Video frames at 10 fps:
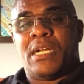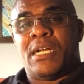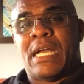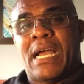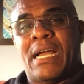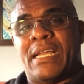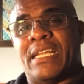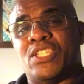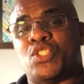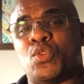I
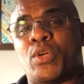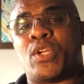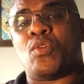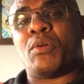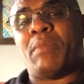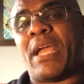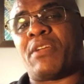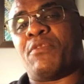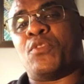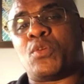enjoy going
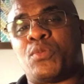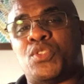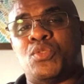back and forth with